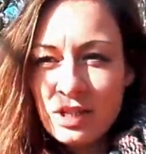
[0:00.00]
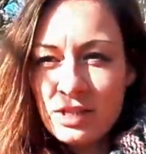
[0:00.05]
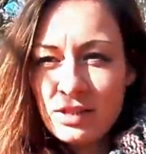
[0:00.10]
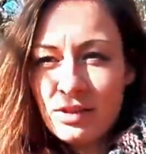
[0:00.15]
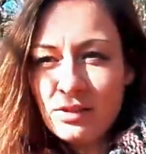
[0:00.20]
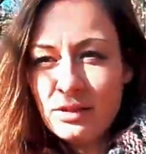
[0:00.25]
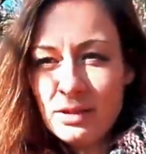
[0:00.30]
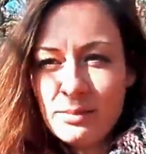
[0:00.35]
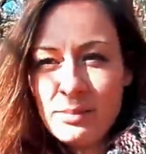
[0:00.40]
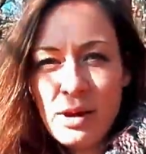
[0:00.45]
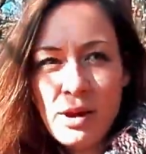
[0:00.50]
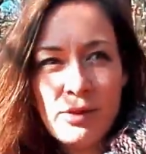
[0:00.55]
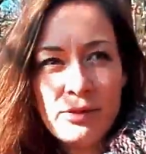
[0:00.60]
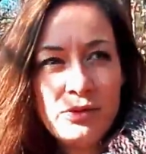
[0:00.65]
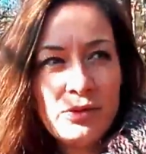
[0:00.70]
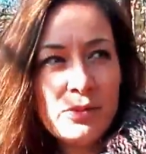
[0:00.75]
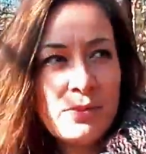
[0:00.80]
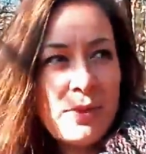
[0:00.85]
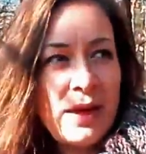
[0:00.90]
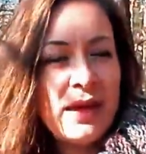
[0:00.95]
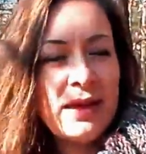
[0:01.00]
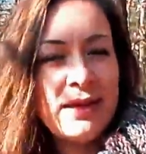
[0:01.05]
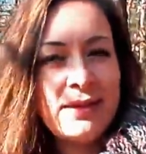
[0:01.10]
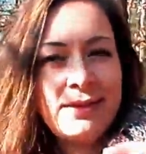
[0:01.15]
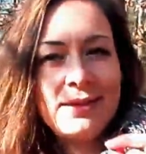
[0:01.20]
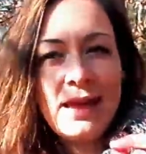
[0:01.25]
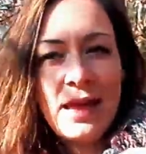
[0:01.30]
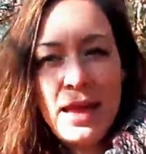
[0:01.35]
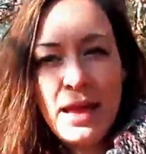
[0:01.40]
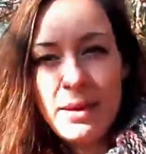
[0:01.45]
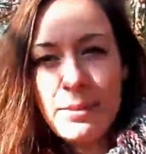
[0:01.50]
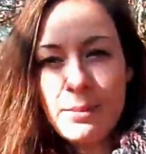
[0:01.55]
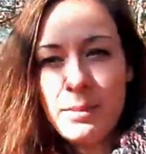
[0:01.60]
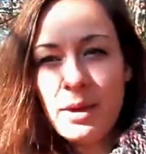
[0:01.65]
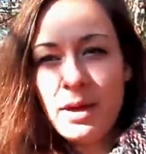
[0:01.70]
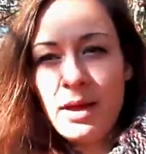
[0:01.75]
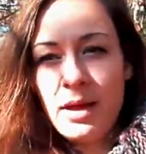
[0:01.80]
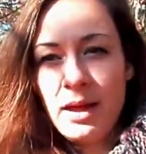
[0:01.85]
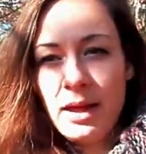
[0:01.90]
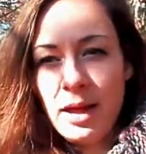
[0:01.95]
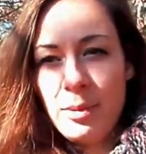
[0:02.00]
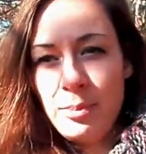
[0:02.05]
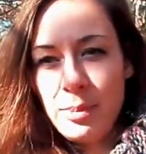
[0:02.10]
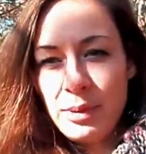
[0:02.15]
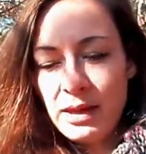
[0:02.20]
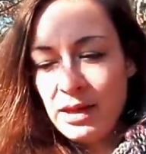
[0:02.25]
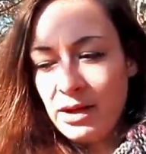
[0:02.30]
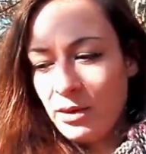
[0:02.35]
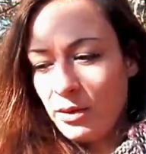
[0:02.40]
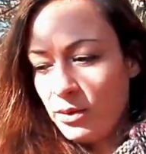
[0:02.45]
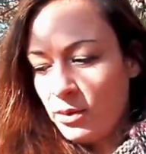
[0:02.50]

is not about to make them happy,